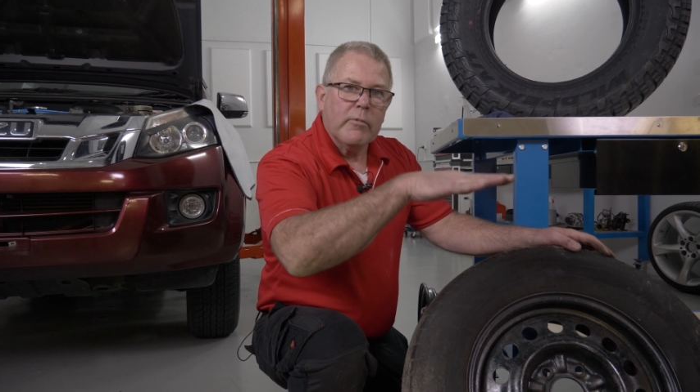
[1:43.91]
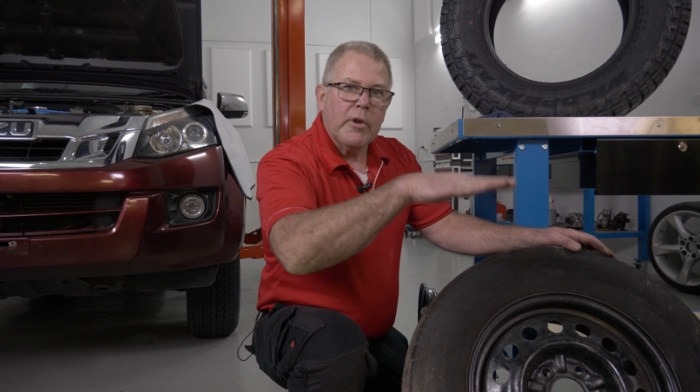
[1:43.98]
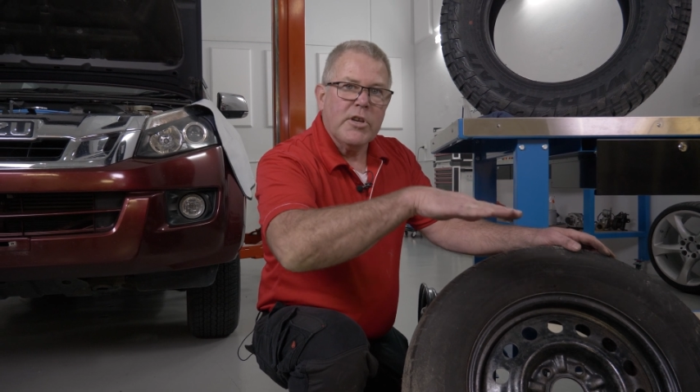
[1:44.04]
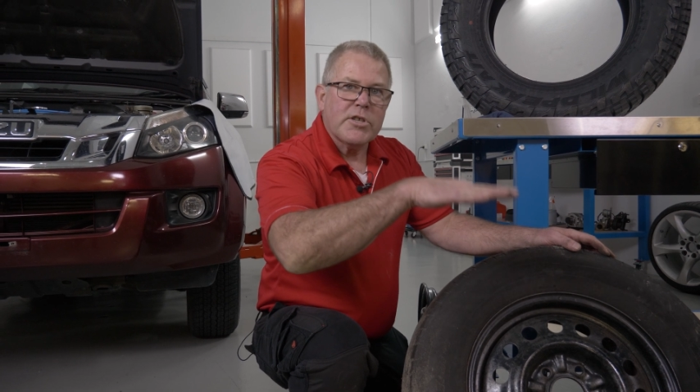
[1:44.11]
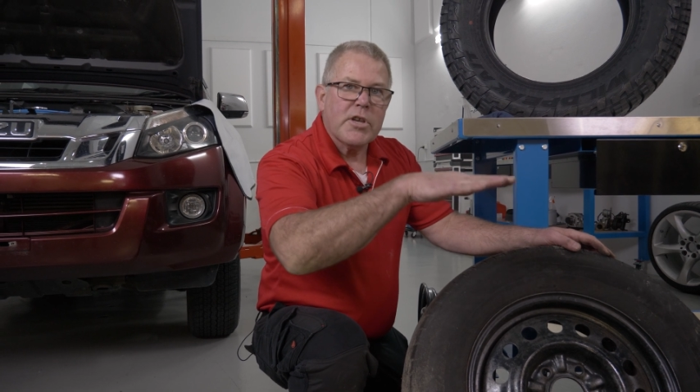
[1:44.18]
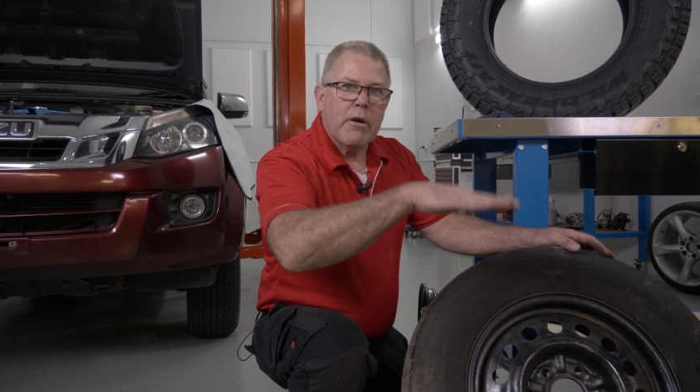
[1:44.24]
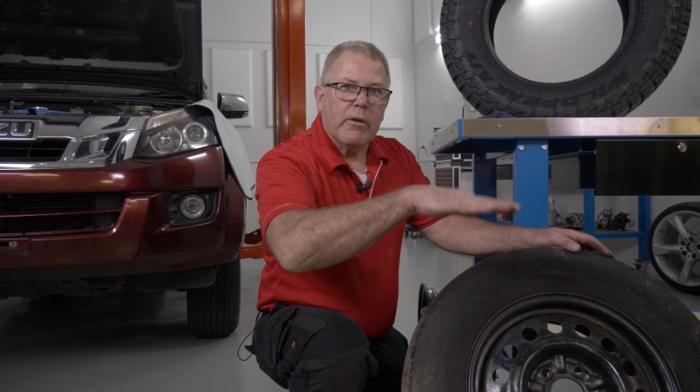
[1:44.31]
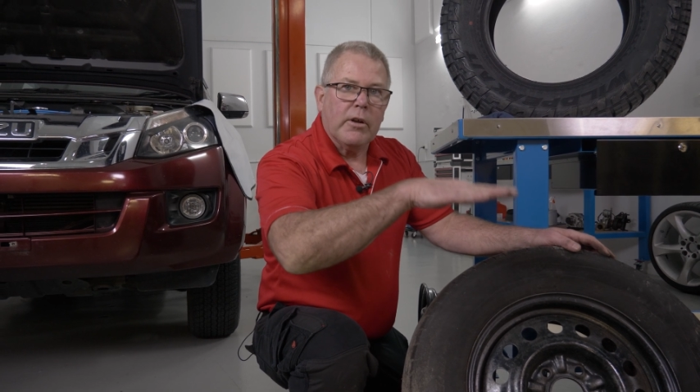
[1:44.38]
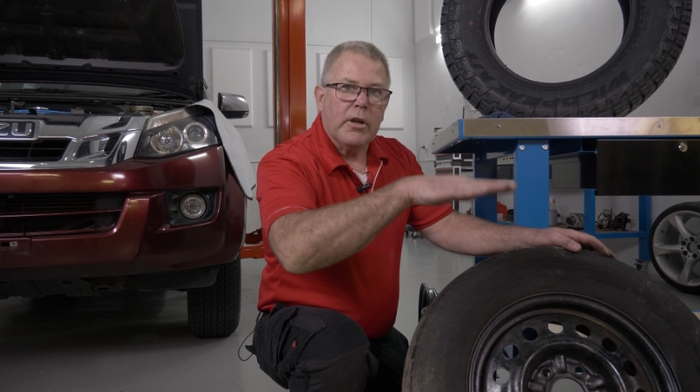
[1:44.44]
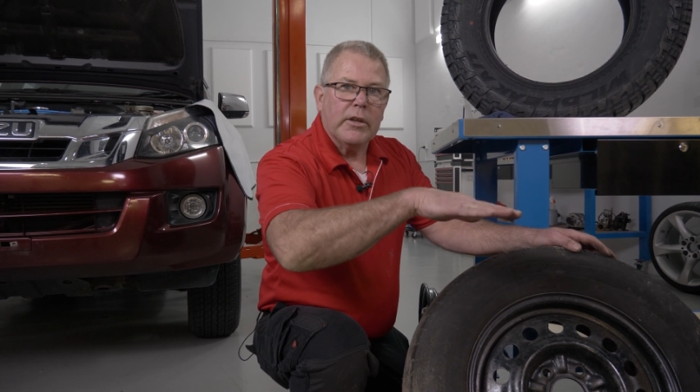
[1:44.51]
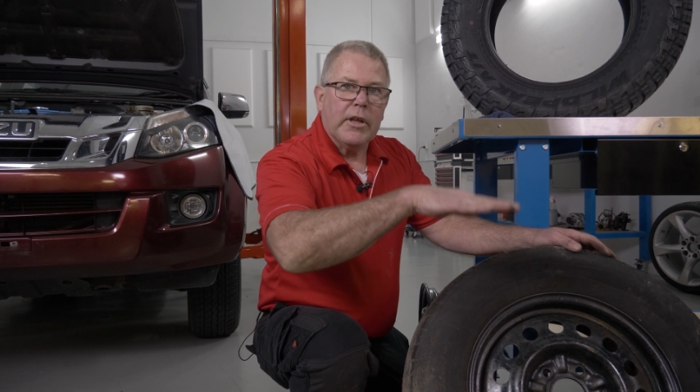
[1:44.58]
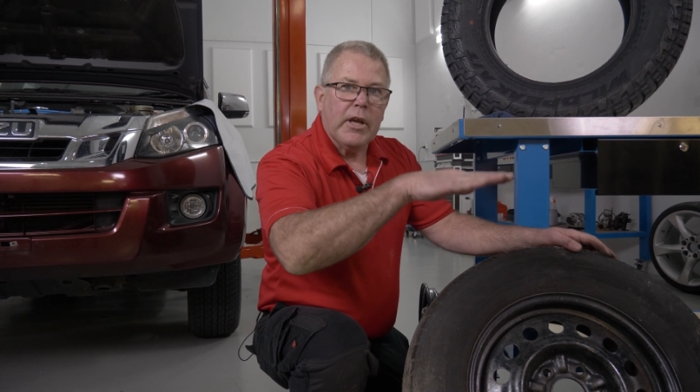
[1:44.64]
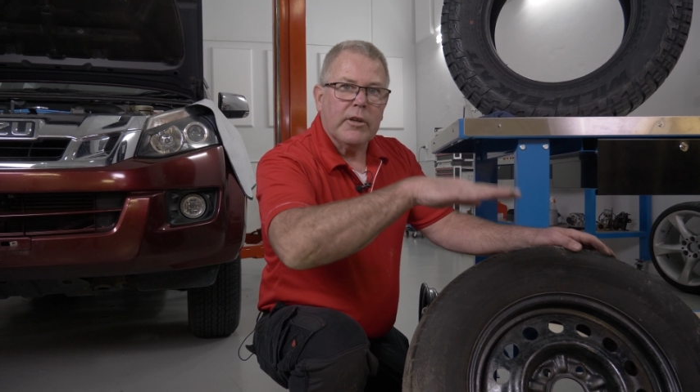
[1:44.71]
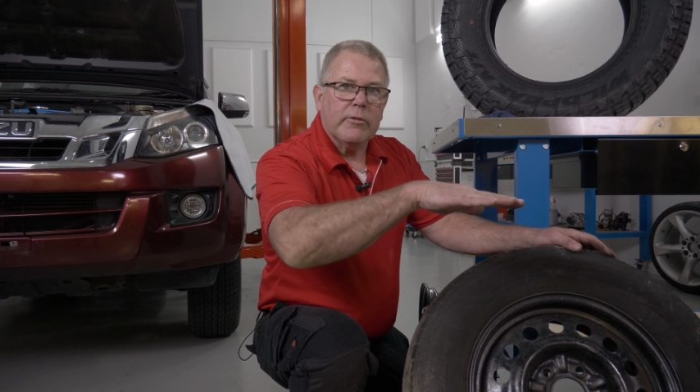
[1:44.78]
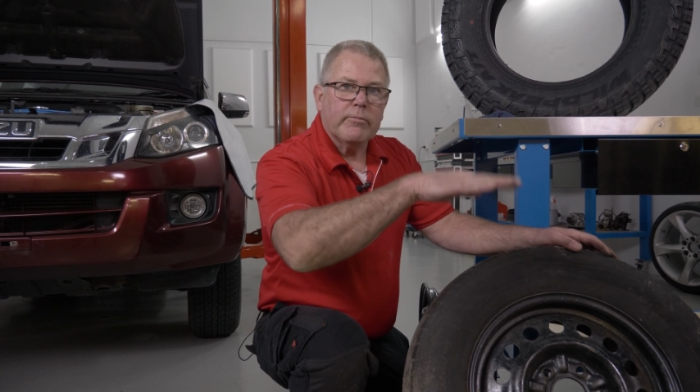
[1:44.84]
and it's going
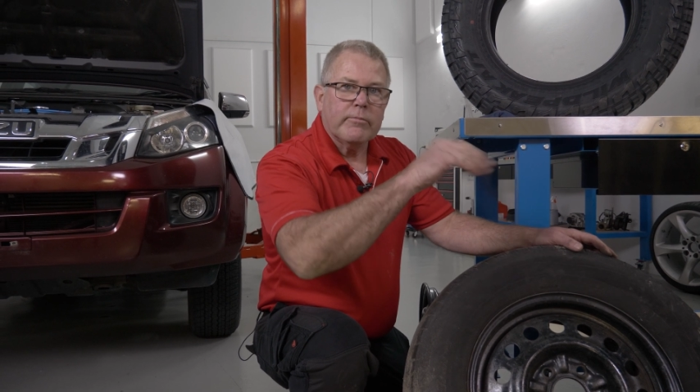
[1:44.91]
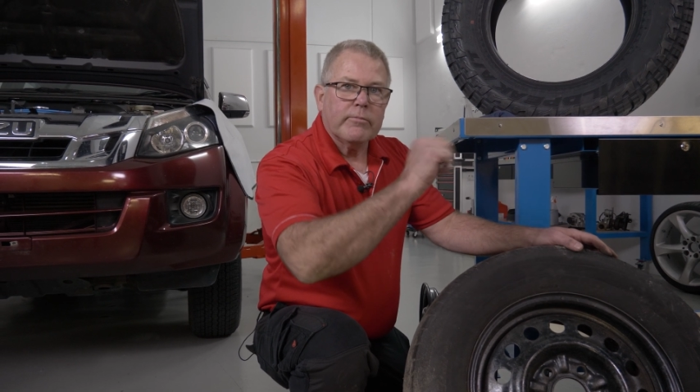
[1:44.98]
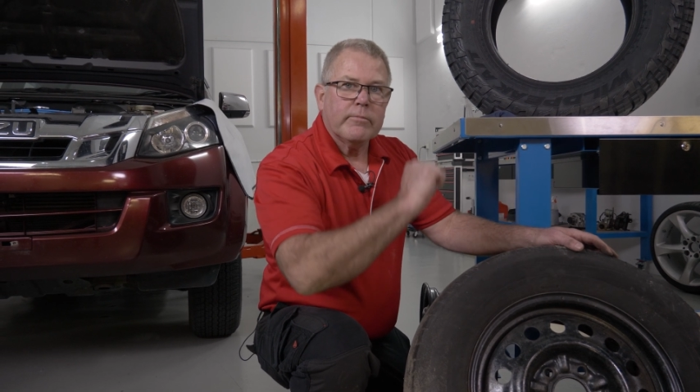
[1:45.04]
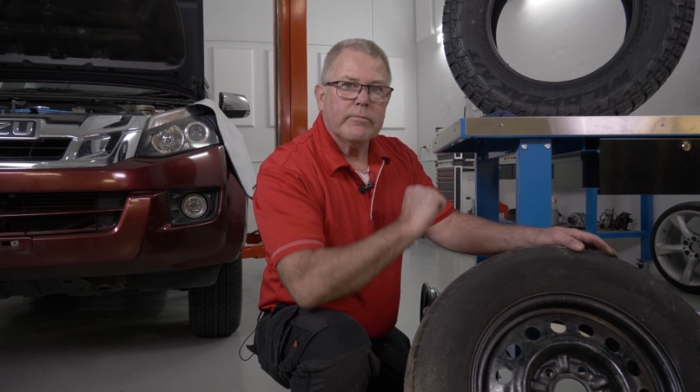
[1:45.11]
like that.